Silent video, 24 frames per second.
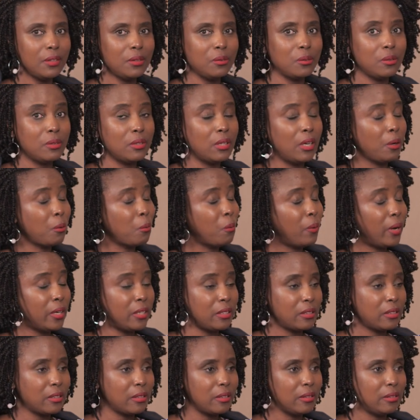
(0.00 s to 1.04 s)
So it's like,
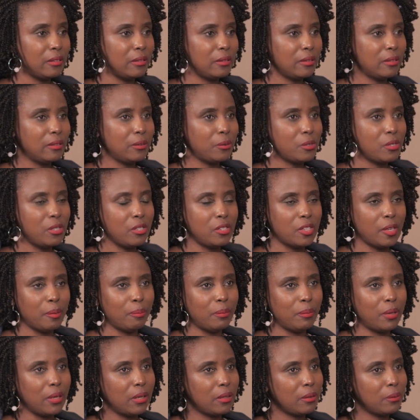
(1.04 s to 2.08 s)
what? It was
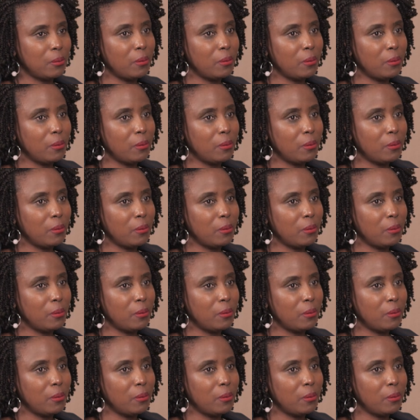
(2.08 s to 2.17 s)
December.